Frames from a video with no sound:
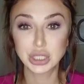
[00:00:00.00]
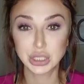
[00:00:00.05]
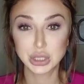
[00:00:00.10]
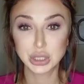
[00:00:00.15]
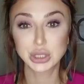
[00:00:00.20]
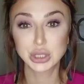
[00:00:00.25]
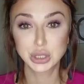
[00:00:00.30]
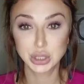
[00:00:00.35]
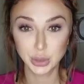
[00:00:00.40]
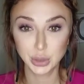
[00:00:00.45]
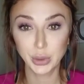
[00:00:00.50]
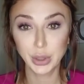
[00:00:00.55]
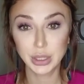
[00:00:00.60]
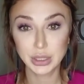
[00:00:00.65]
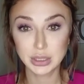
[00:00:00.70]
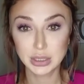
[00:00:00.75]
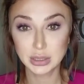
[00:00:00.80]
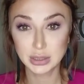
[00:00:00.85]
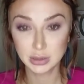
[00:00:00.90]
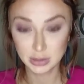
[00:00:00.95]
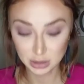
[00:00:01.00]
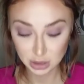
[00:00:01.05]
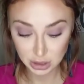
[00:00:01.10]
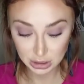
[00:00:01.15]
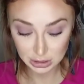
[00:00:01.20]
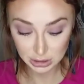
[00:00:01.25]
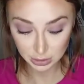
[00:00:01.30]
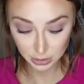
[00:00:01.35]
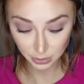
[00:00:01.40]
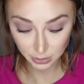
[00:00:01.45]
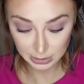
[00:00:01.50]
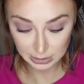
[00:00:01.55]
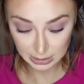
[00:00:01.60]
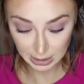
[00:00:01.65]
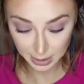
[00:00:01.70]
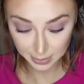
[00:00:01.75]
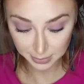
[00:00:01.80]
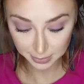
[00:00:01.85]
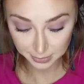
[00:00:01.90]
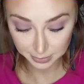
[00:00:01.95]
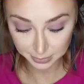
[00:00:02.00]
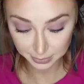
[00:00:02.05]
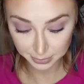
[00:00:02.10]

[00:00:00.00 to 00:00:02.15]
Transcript: Just do it. Just do it one time.